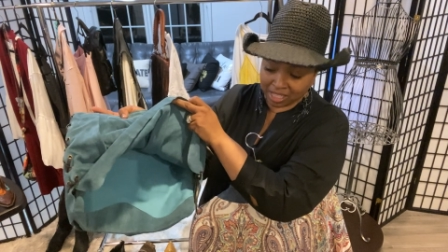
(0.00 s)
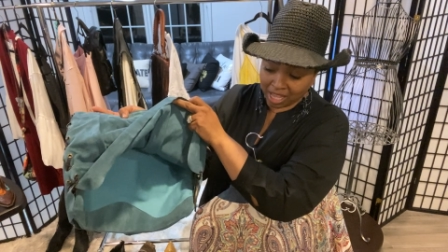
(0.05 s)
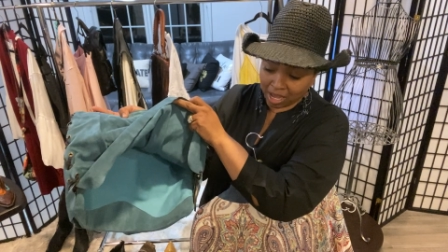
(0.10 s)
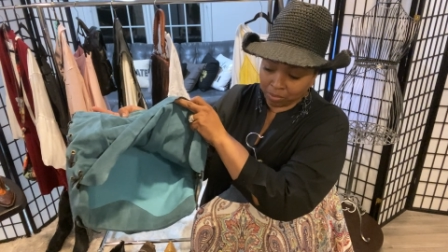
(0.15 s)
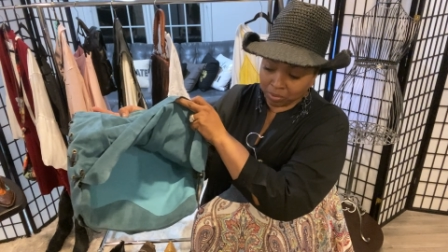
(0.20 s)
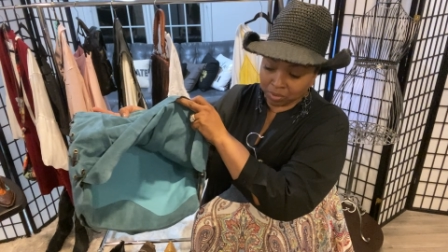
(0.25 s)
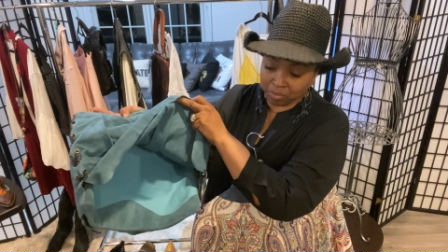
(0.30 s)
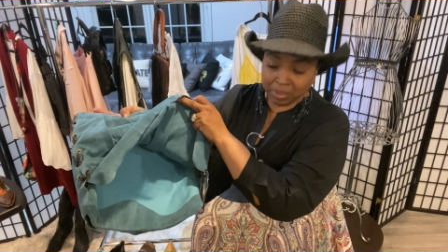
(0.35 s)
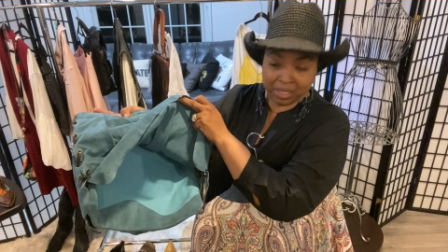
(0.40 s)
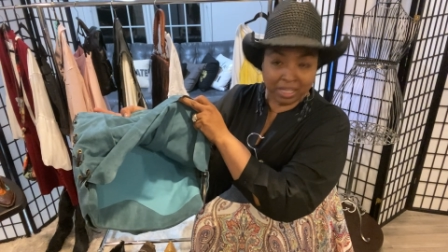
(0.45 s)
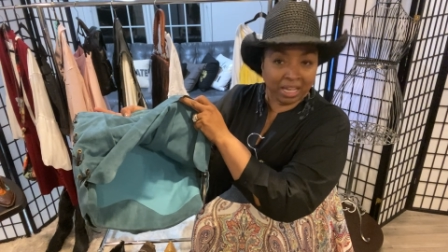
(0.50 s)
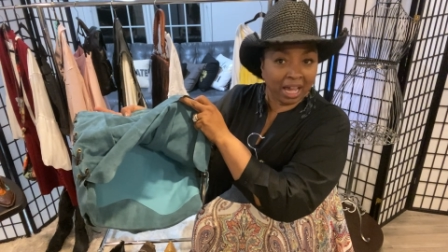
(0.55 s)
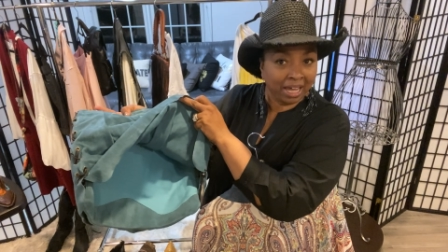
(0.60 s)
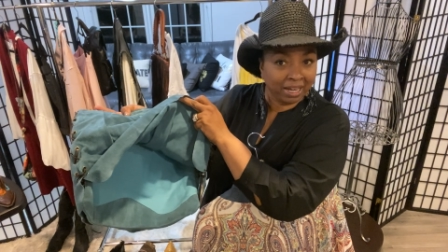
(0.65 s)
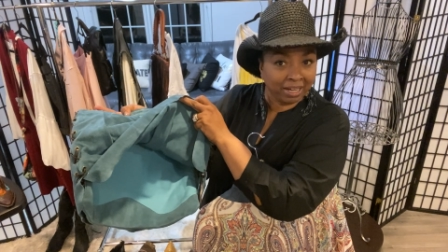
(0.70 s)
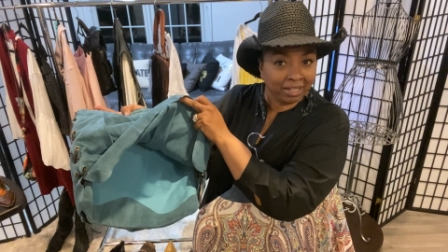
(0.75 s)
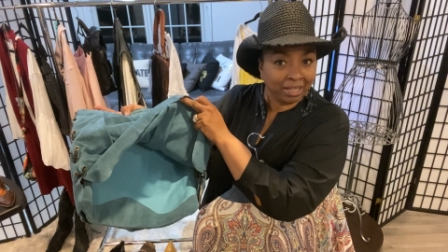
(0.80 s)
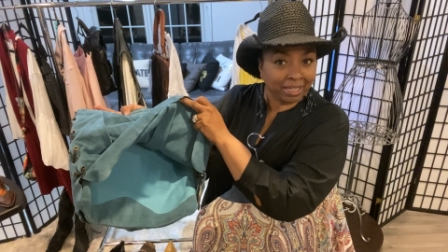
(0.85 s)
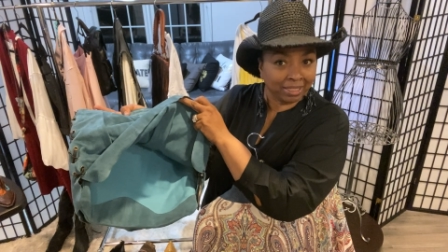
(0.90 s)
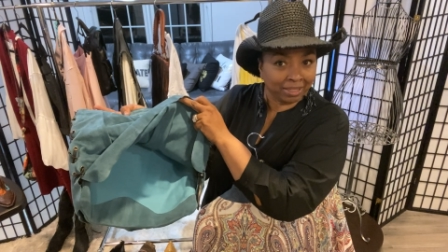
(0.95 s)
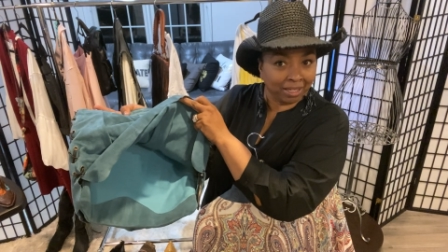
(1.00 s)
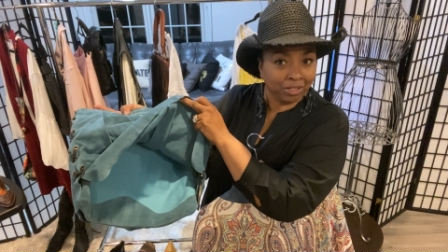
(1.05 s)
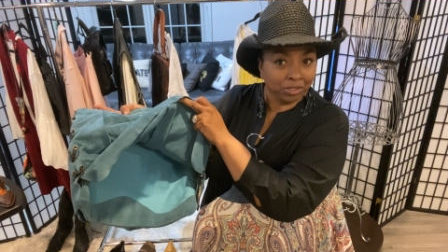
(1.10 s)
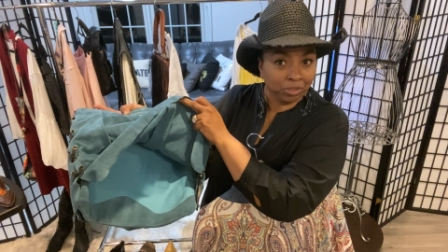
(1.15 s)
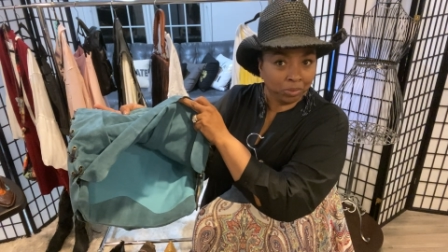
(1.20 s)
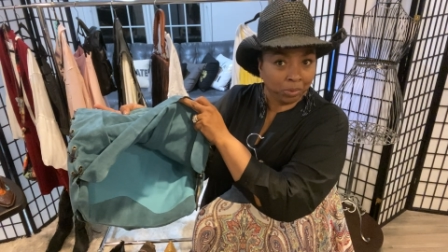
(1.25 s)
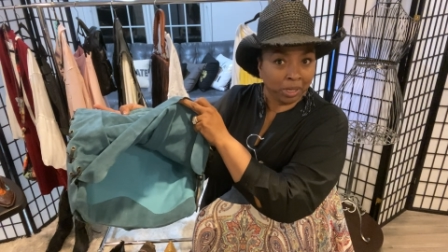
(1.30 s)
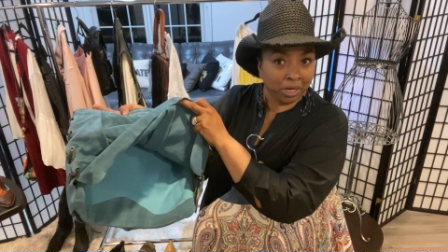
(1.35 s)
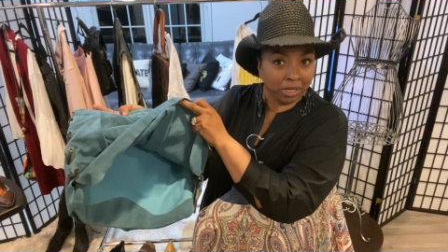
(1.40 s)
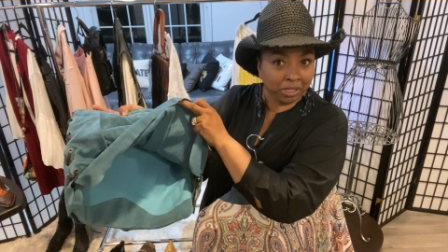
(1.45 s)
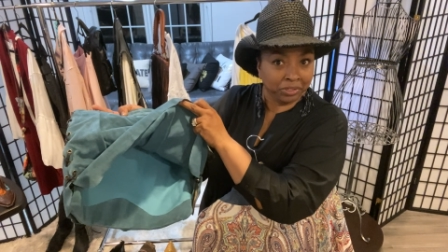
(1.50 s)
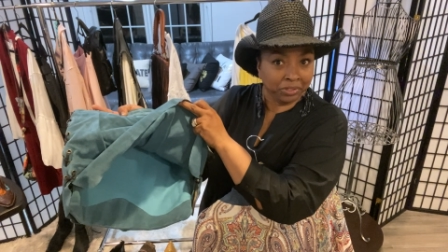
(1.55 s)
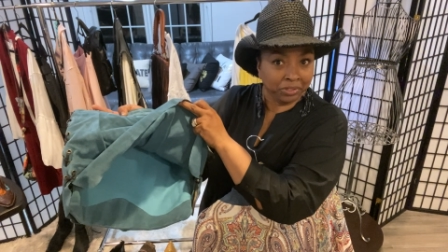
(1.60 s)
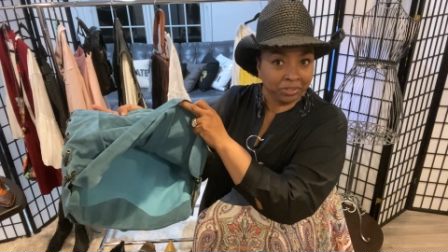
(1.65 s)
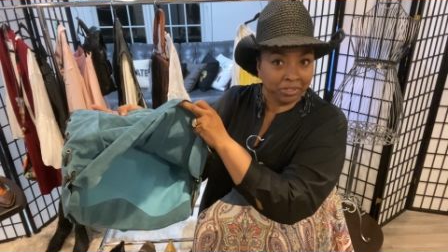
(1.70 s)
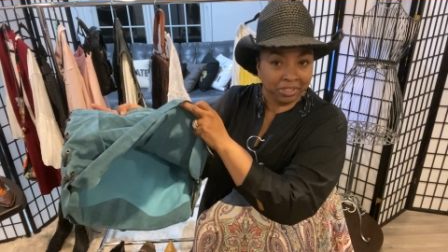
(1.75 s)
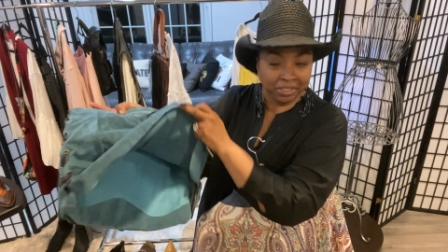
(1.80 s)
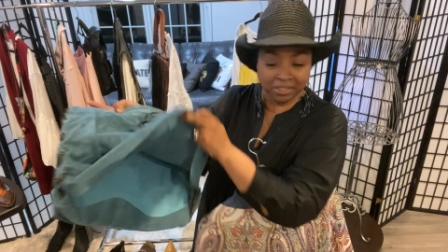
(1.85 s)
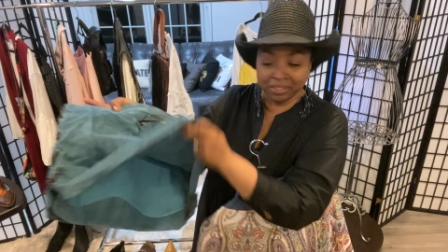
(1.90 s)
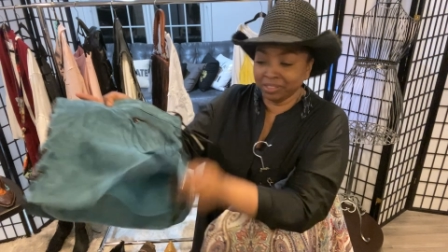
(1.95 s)
that would be kind of like the underwear
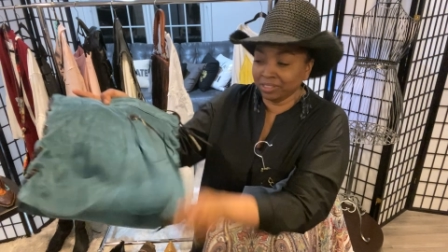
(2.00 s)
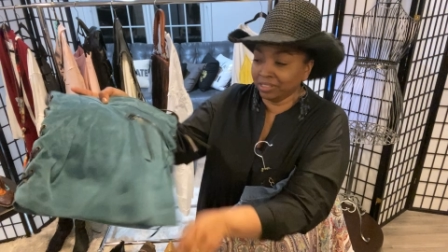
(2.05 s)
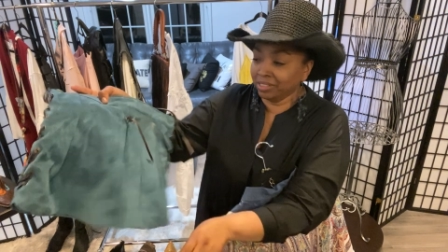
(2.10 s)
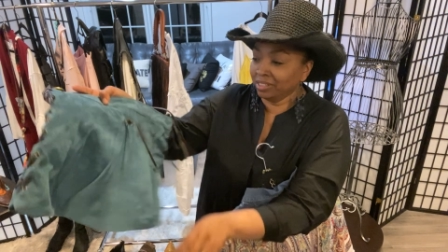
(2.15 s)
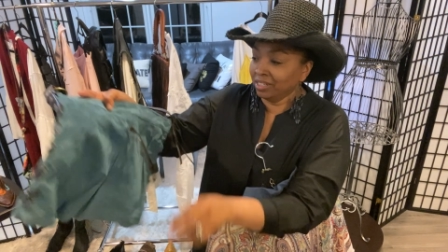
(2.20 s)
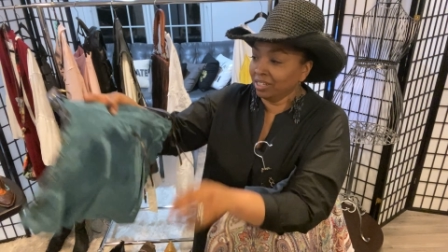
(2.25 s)
underneath.